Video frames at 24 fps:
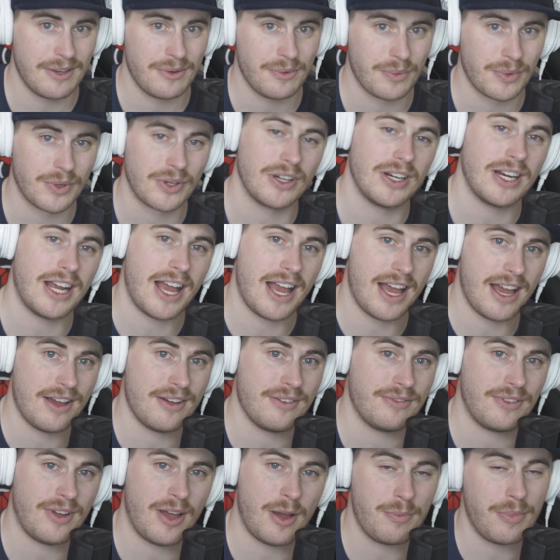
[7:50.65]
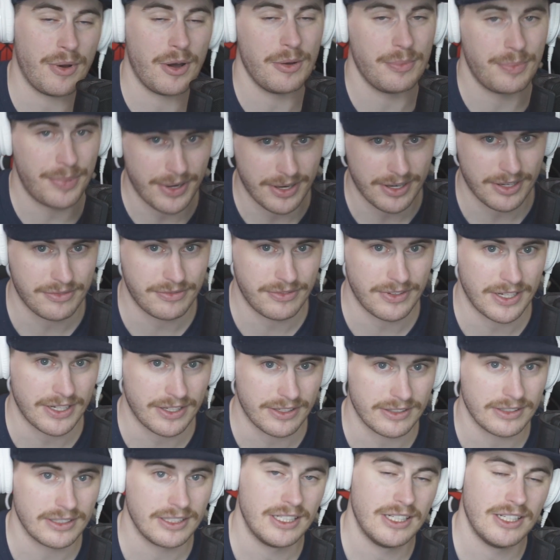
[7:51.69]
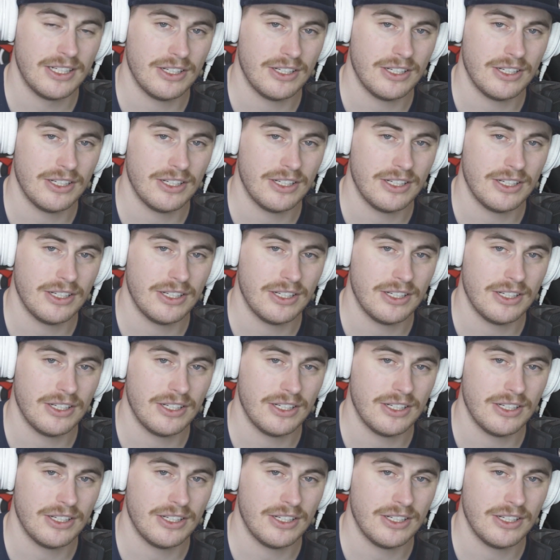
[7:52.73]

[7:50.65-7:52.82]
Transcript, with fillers: we're going to have a ballpark figure